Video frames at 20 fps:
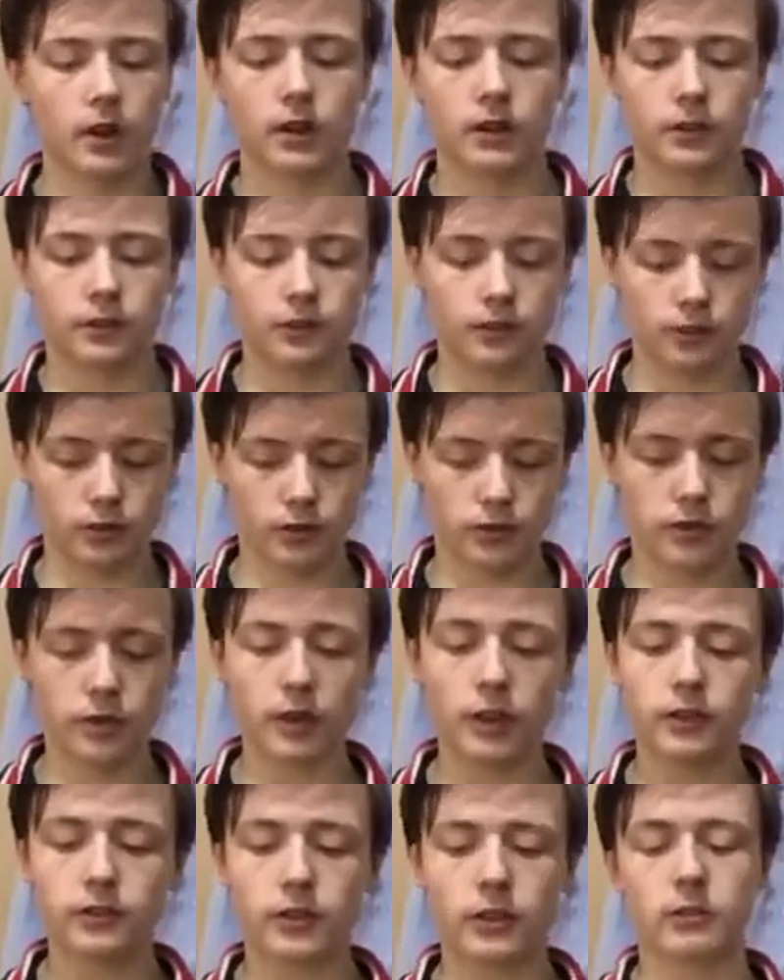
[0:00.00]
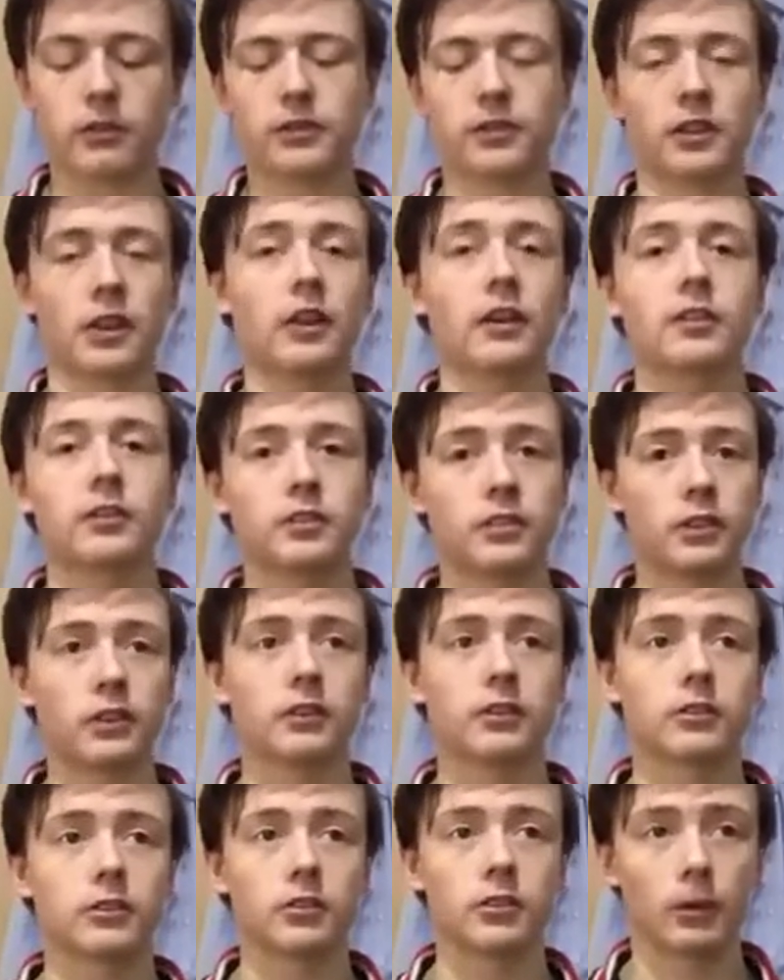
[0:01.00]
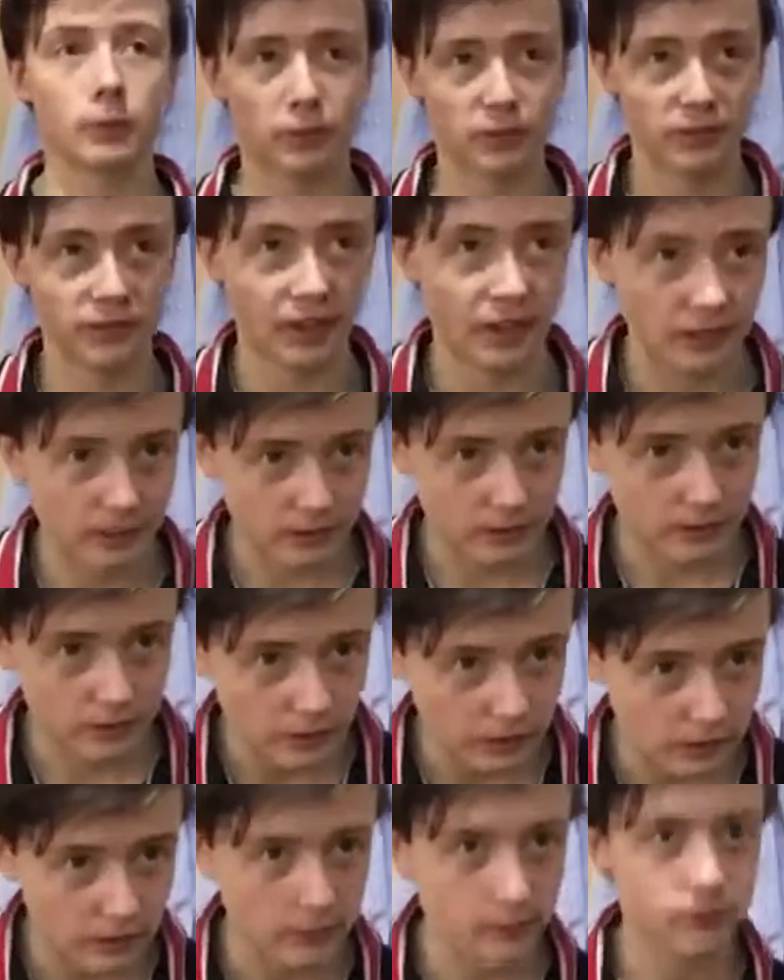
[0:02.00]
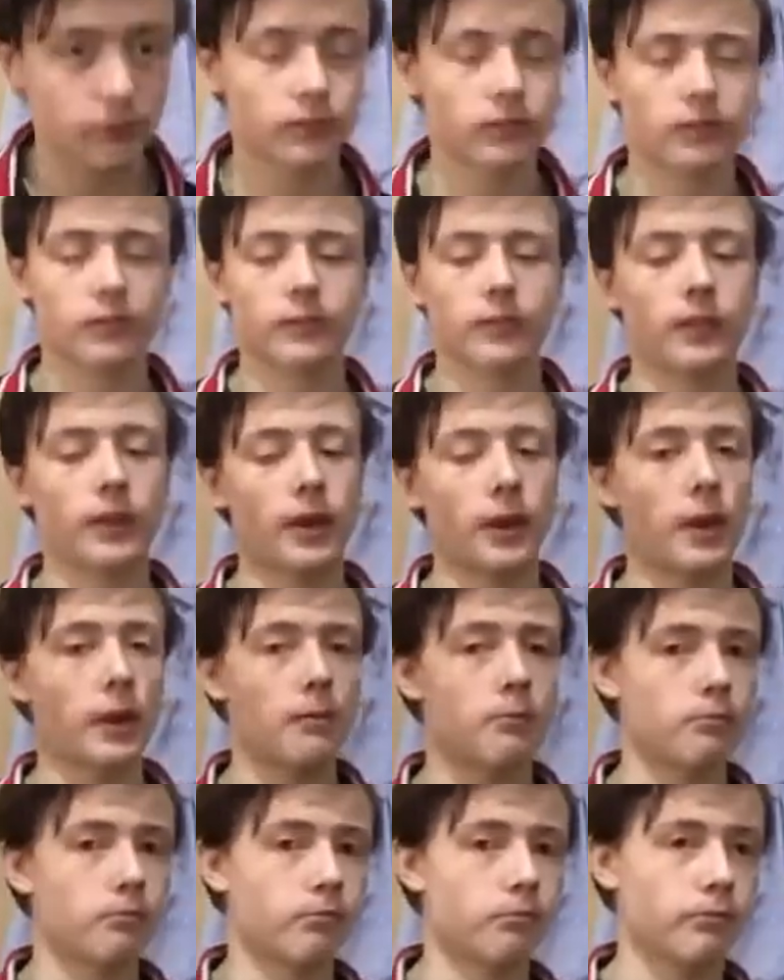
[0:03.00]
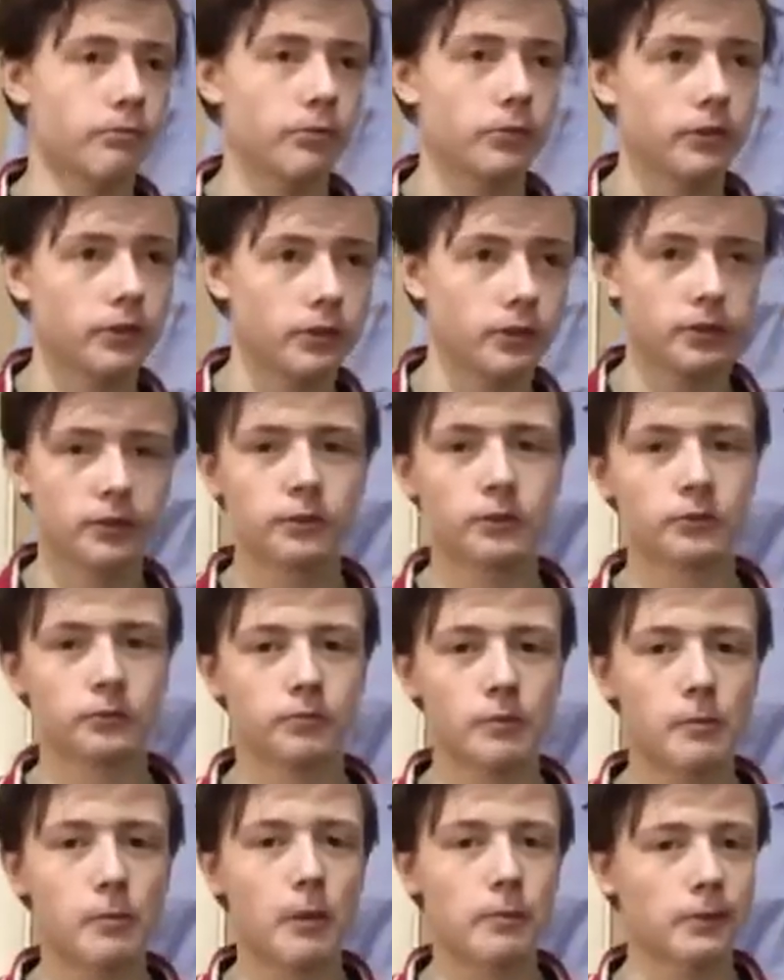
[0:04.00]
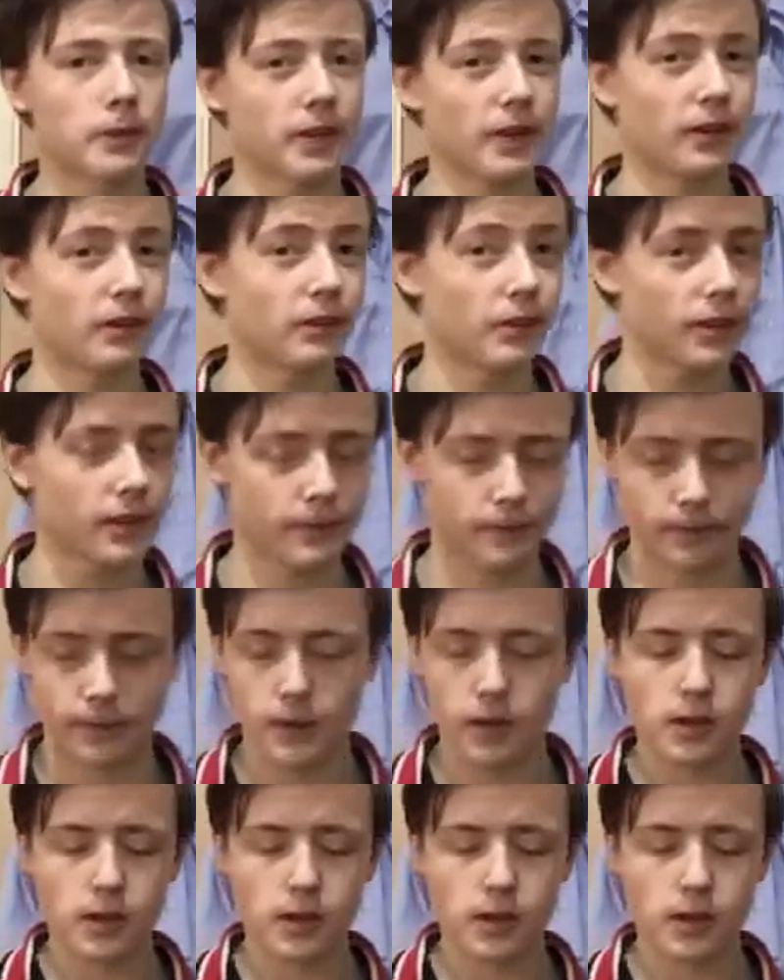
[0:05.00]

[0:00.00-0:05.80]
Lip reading: So these are a size 6 because I'm a size 6. Just remember that, alright?